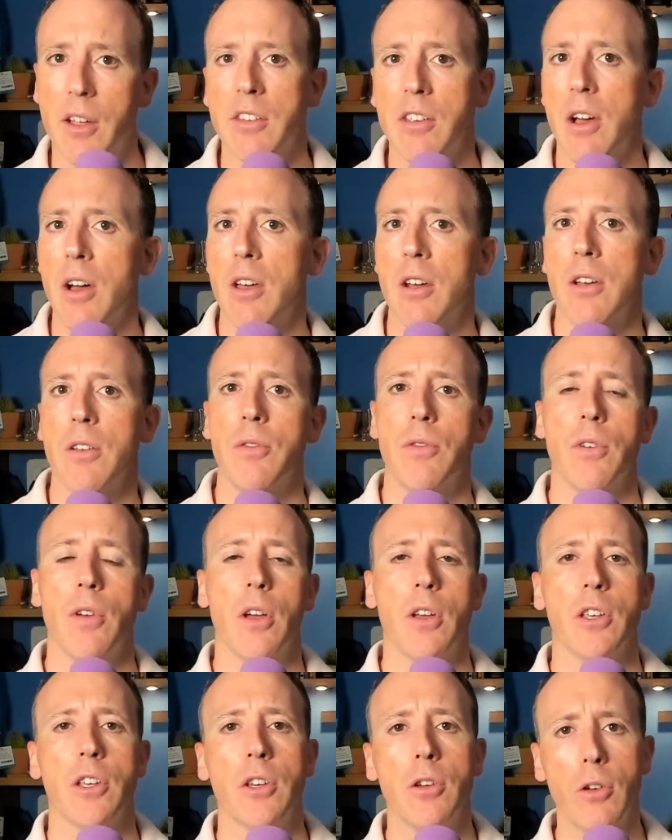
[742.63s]
a ton of
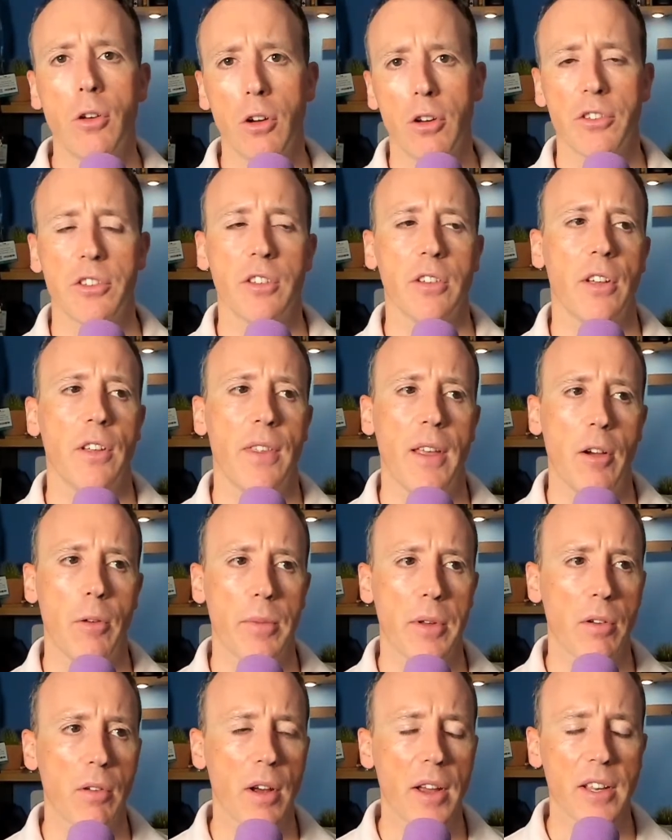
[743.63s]
you lot, and that would
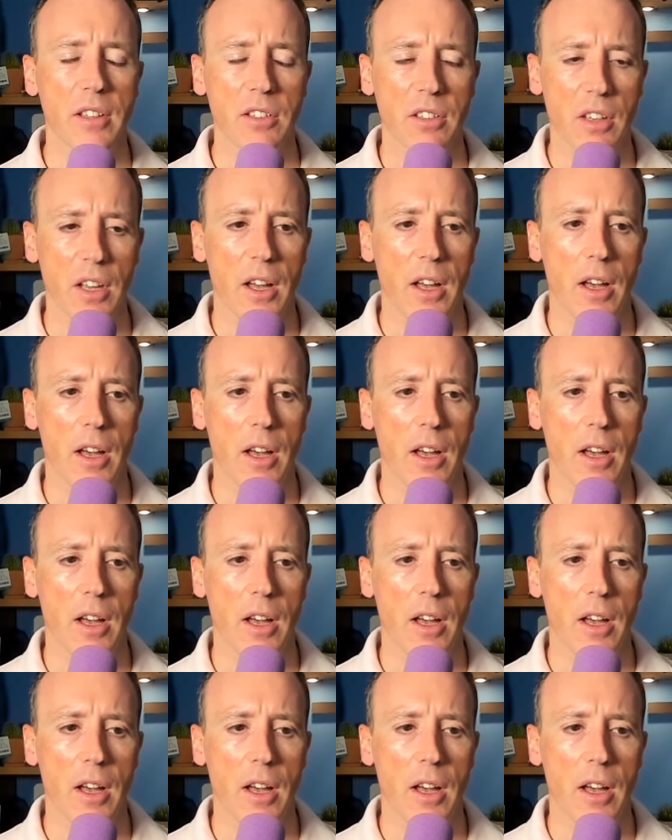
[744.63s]
be great.